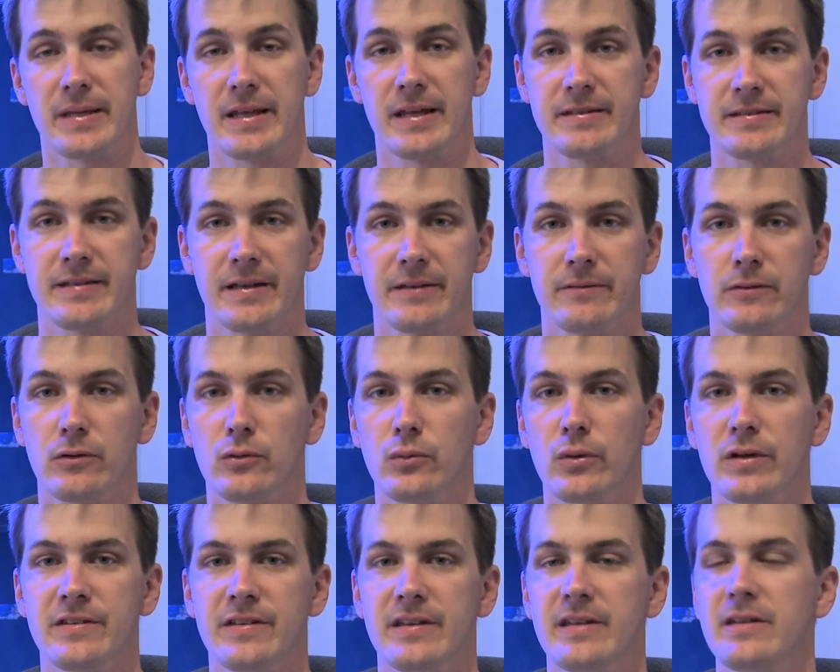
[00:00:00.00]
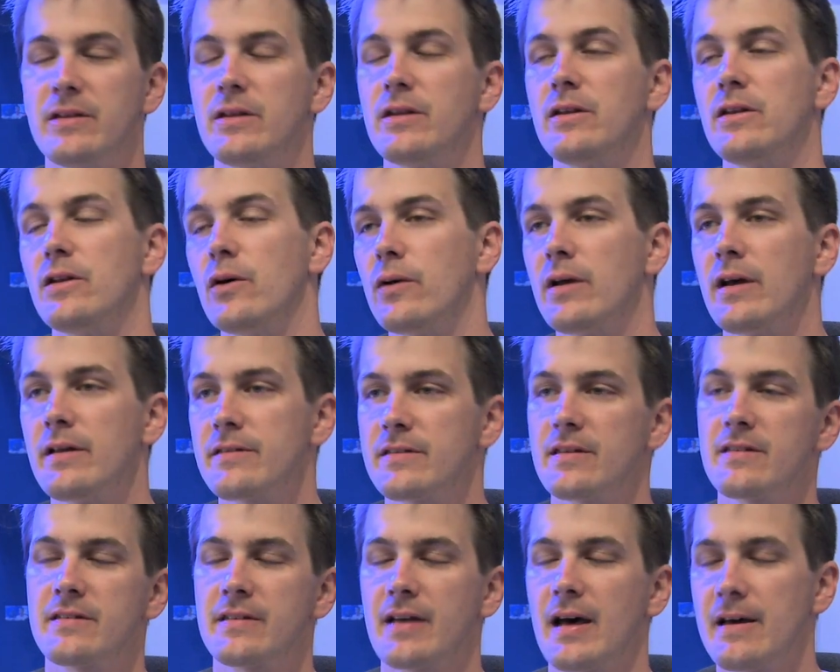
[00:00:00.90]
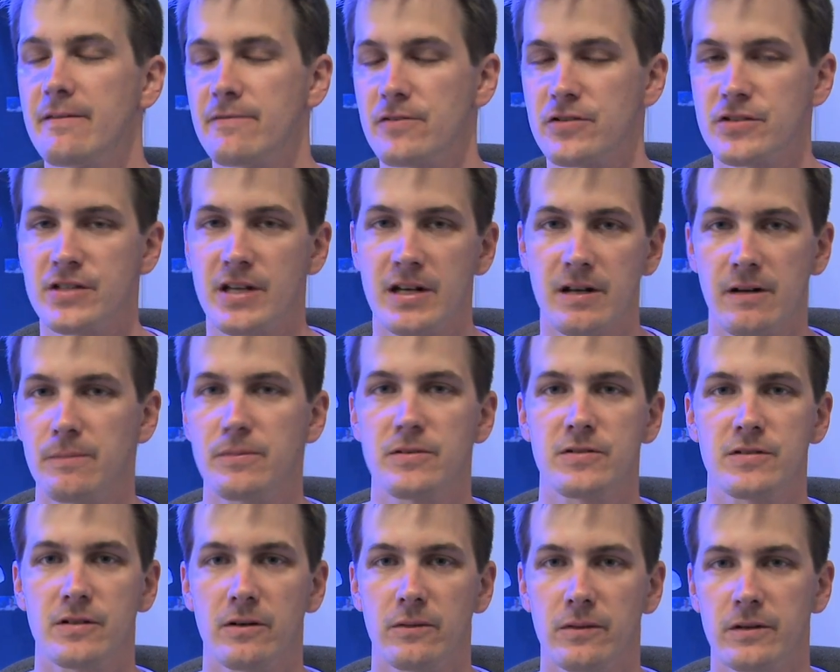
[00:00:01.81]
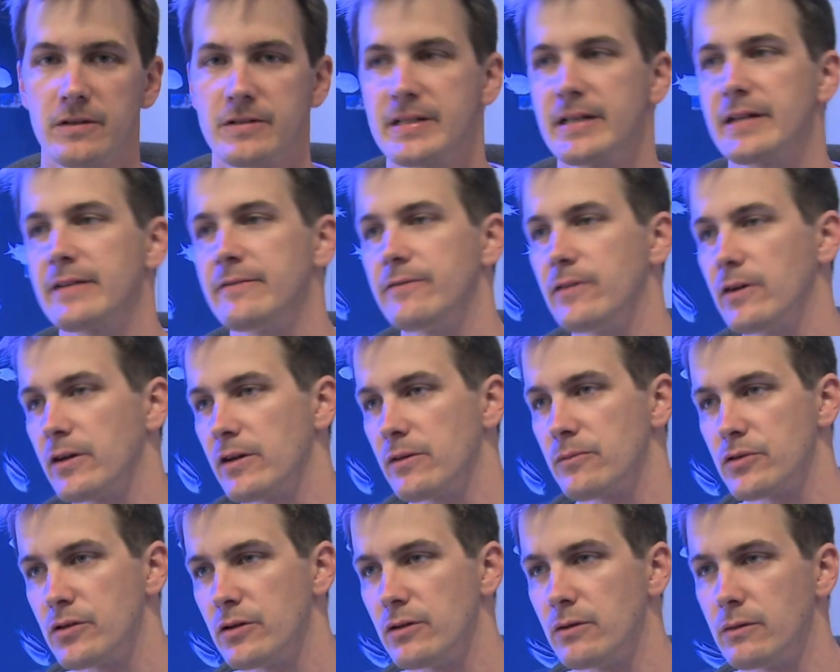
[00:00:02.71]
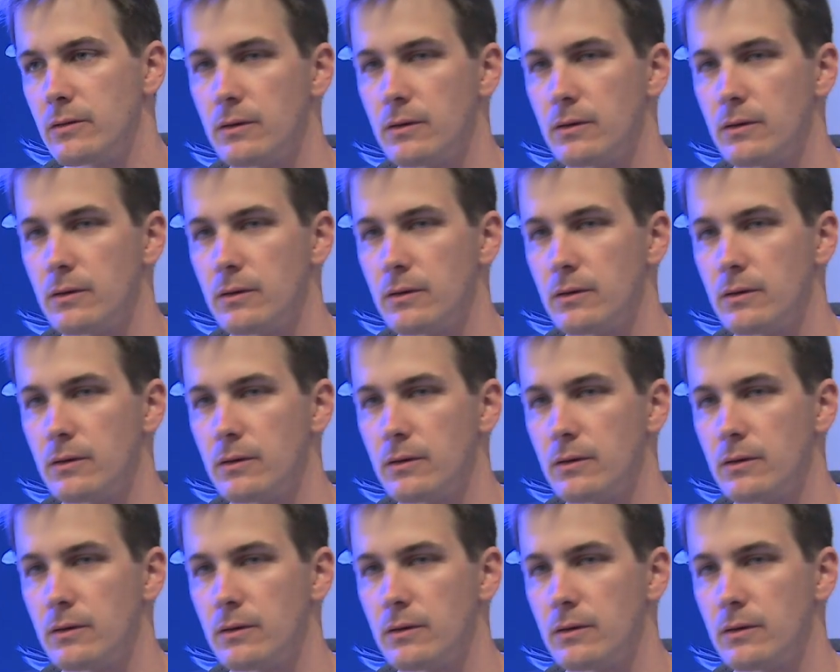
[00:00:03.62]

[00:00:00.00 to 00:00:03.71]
they say, well, what's in the no-nonsense guide for setting up a saltwater tank volume 2?